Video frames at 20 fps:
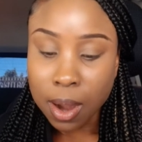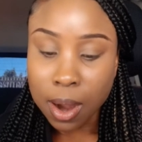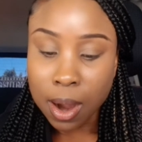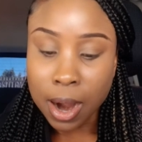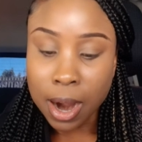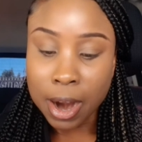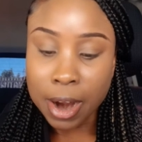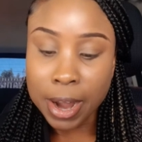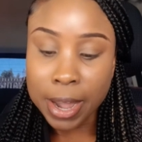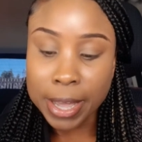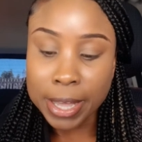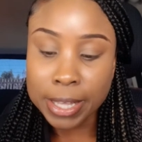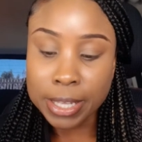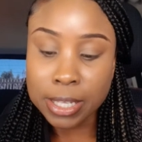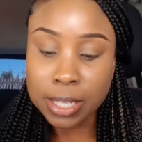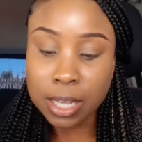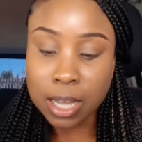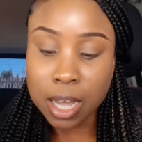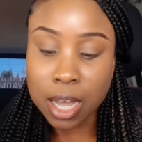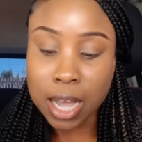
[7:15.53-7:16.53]
All right,
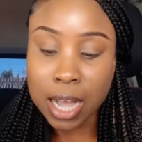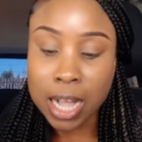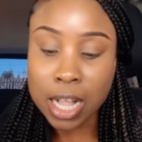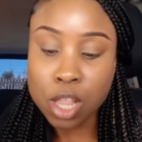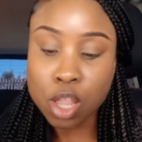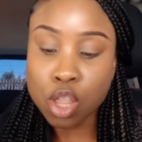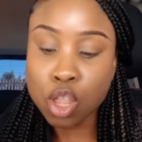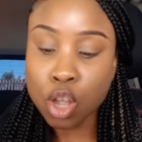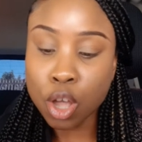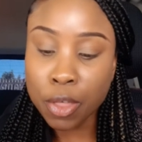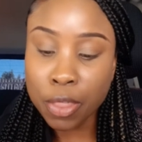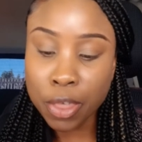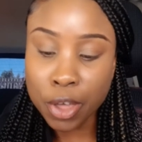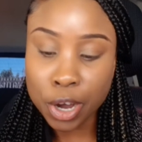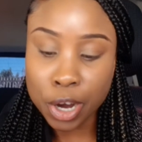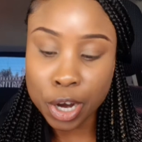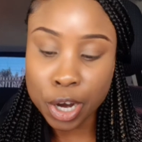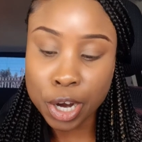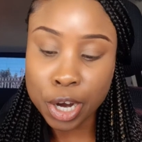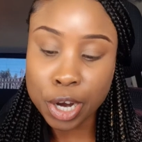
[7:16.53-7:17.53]

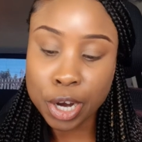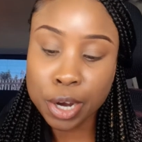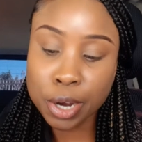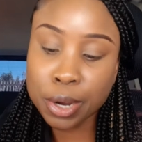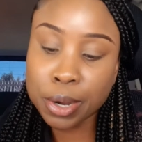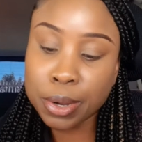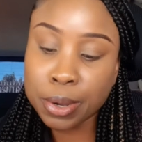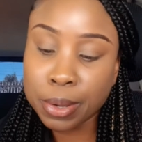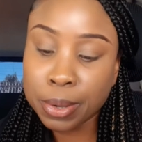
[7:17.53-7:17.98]
another